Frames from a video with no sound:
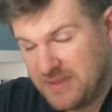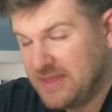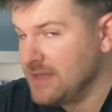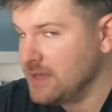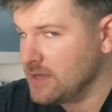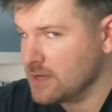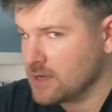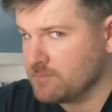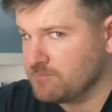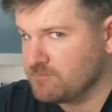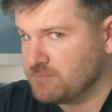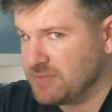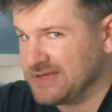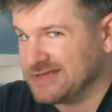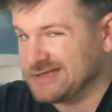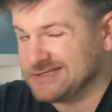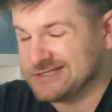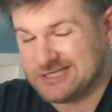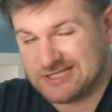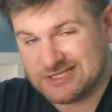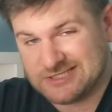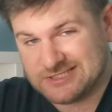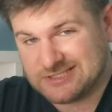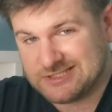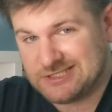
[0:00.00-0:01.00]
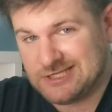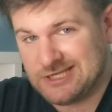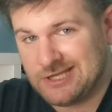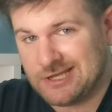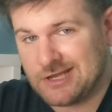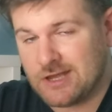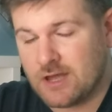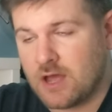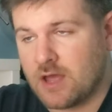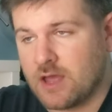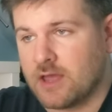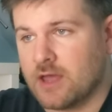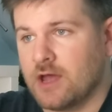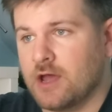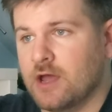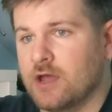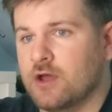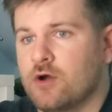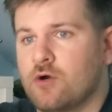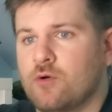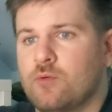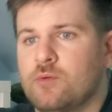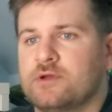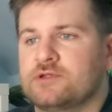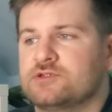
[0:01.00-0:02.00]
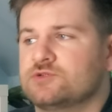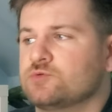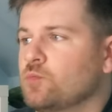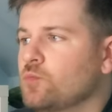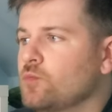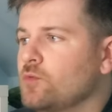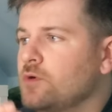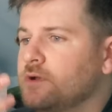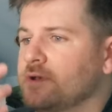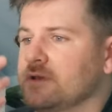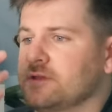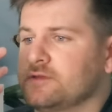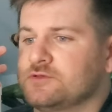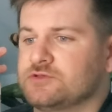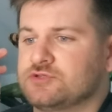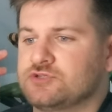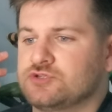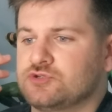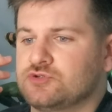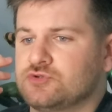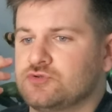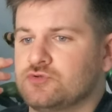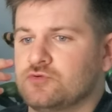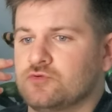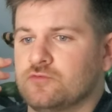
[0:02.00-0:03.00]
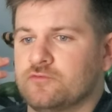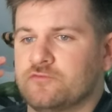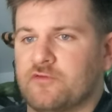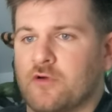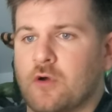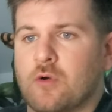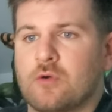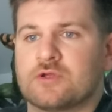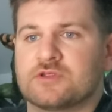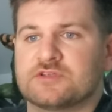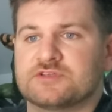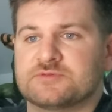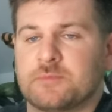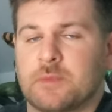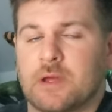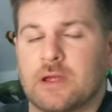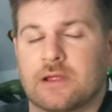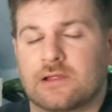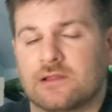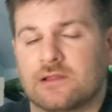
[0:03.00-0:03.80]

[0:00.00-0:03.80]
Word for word: Being a big DC guy, I always wanted to focus my